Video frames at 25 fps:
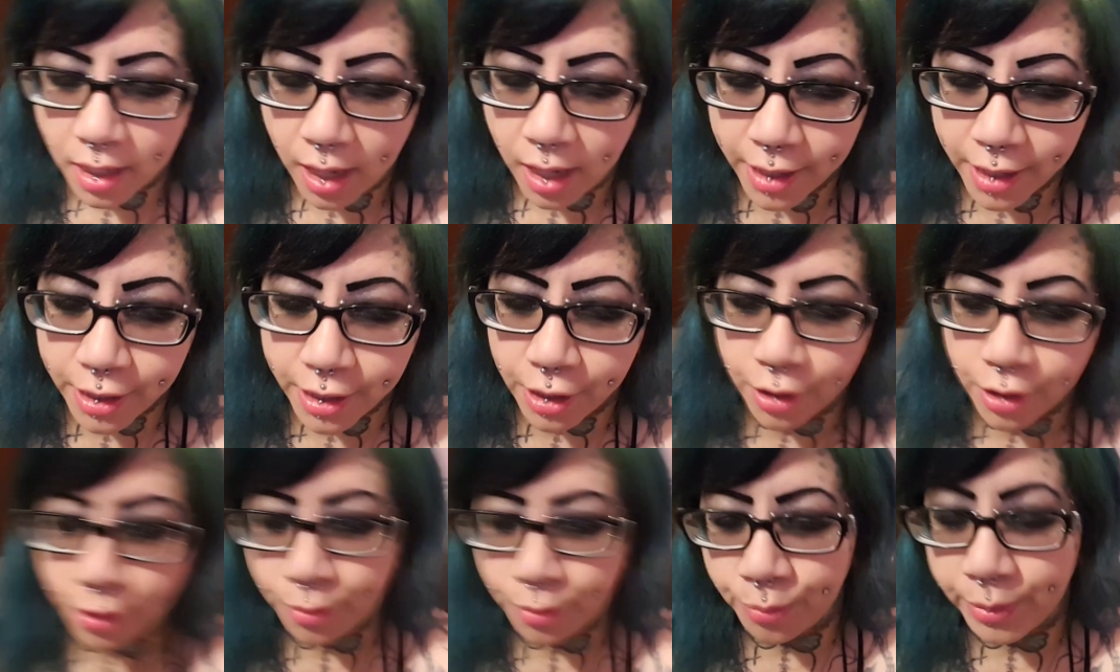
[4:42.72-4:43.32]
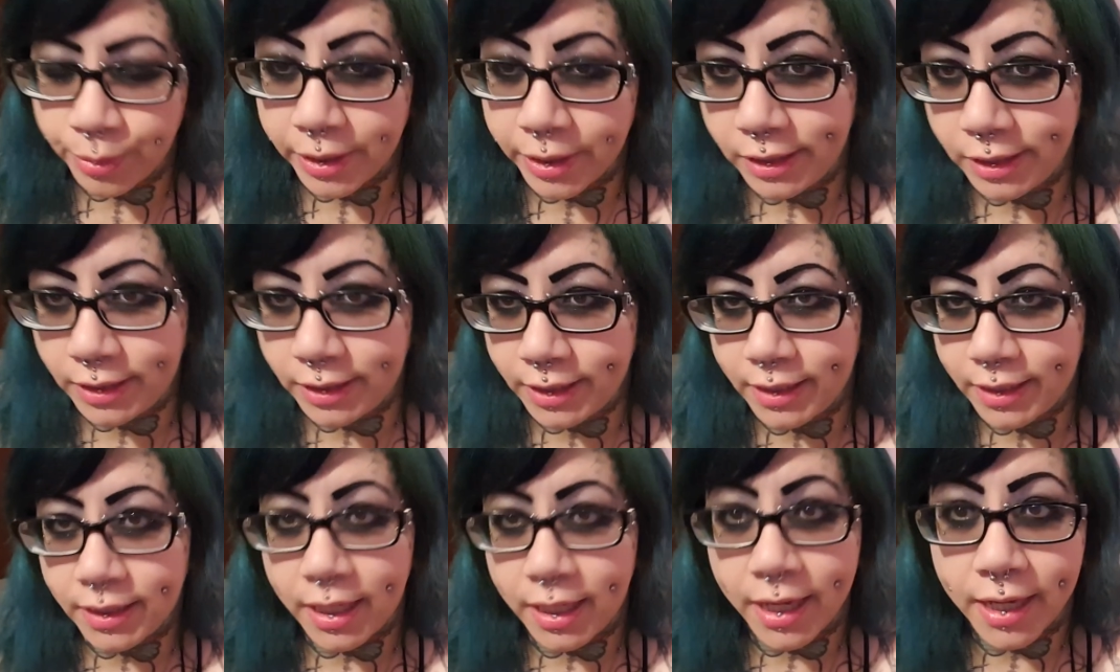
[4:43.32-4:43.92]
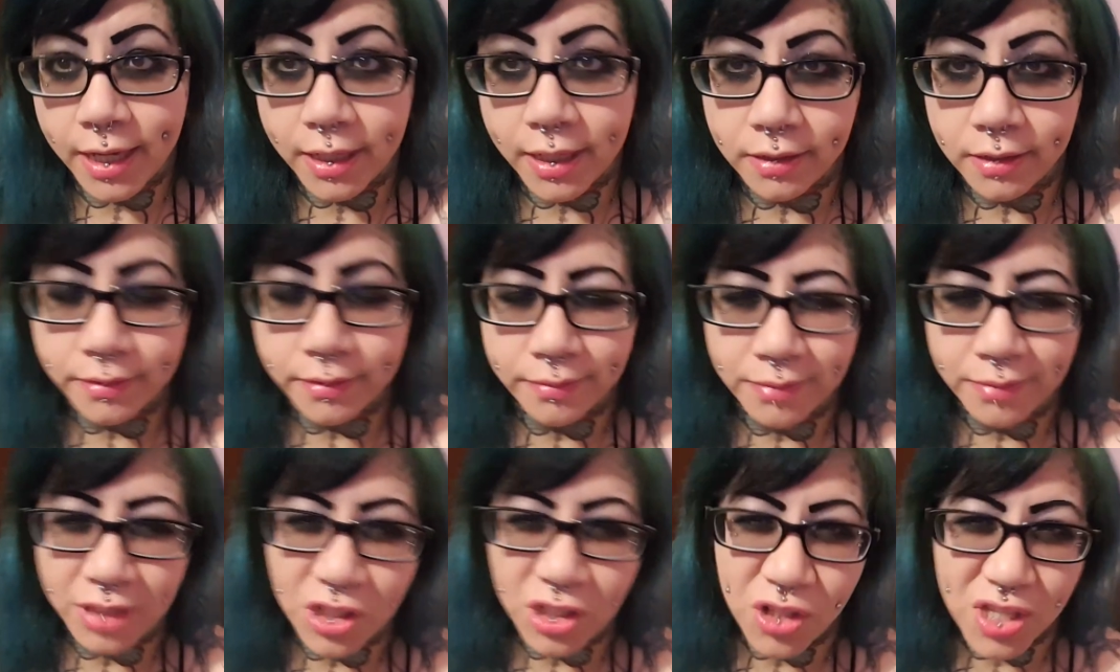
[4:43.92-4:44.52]
I know really like
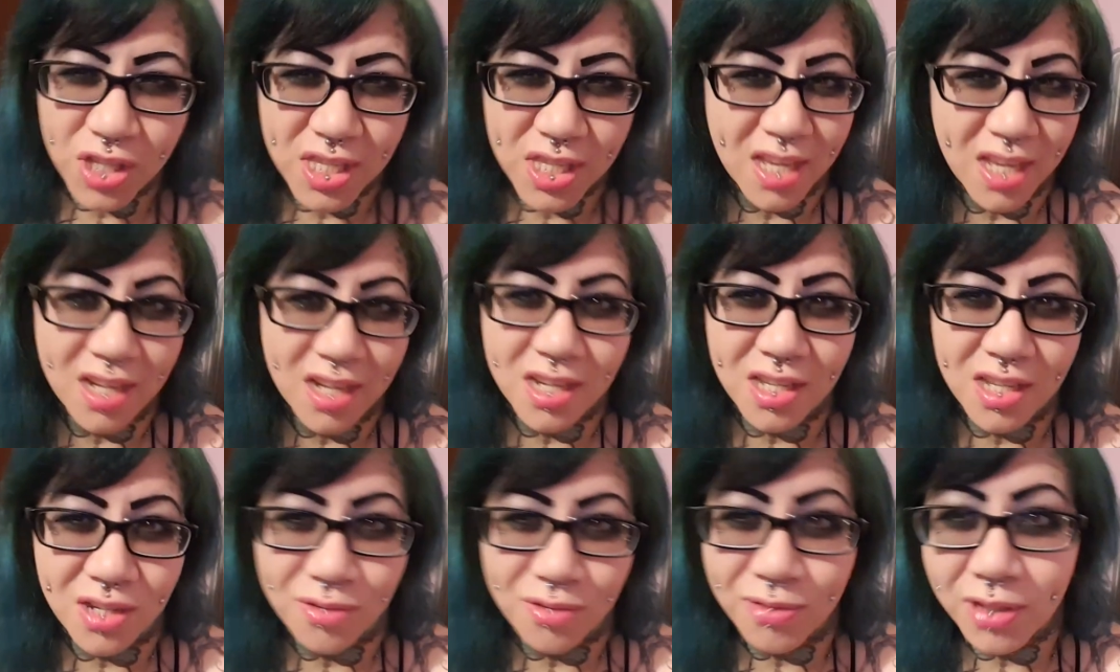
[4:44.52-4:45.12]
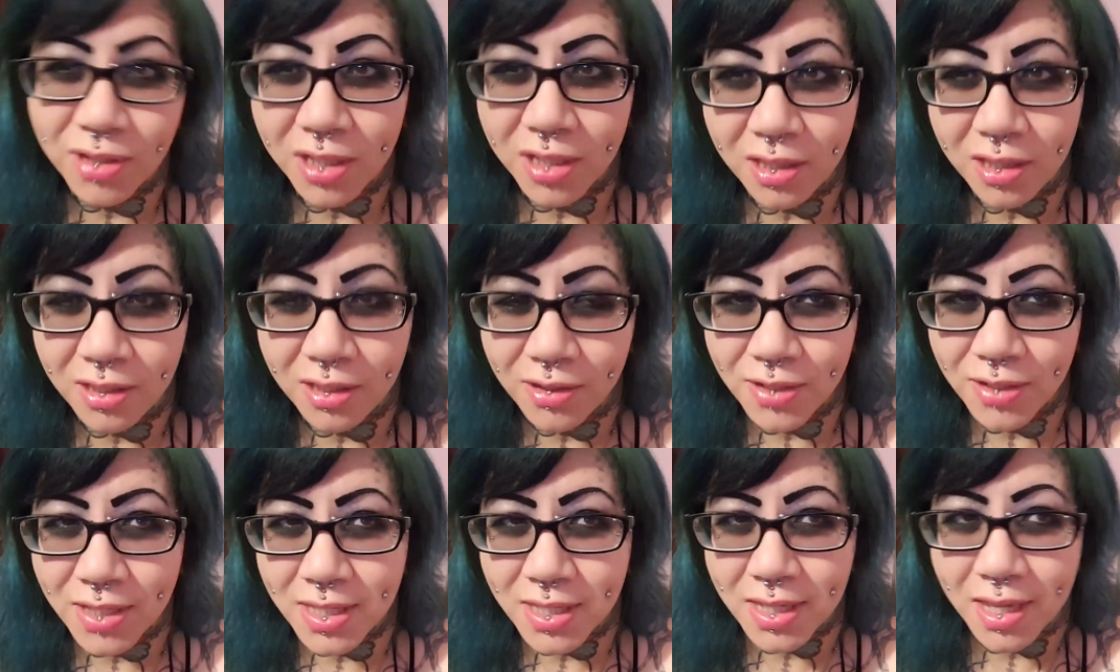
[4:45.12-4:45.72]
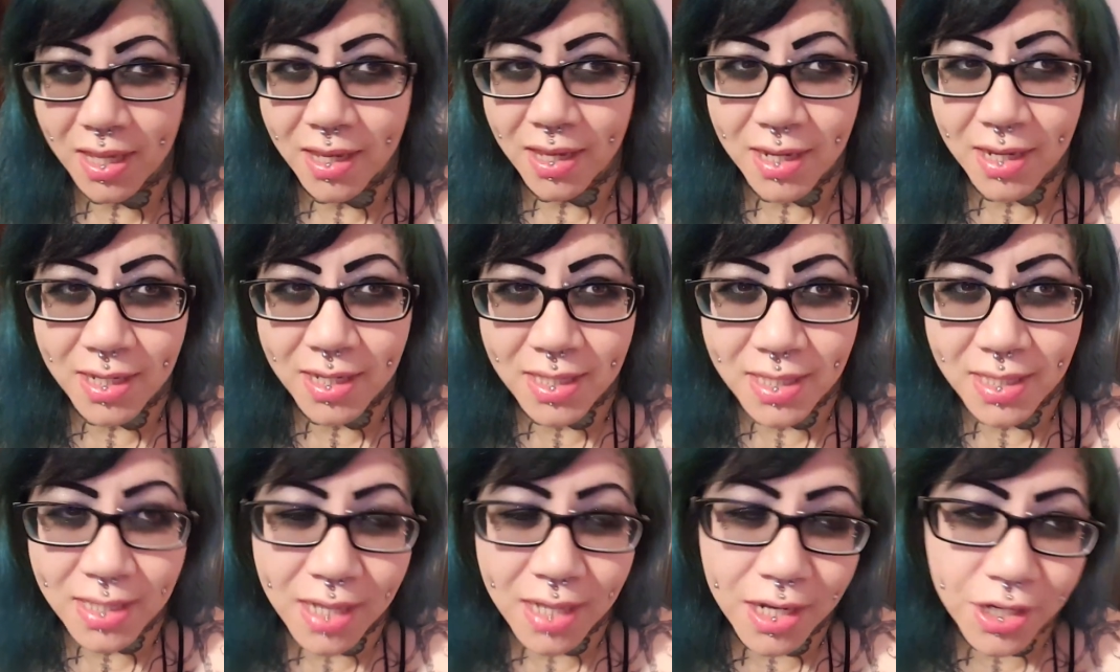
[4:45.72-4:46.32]
loose skin isn't really loose skin
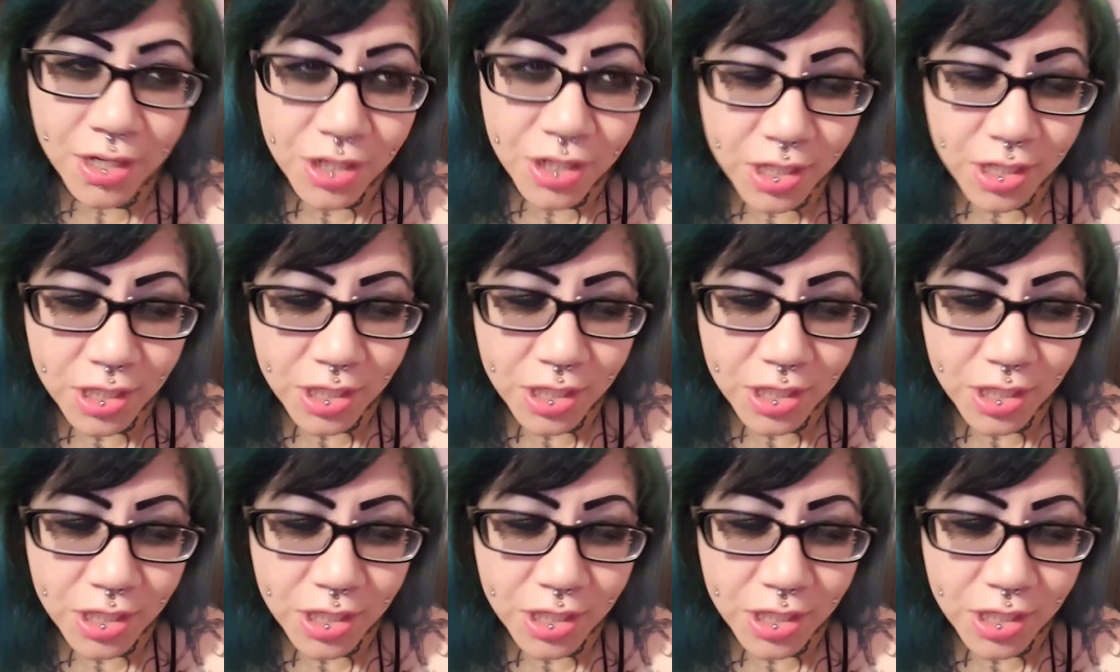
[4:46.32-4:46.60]
as such.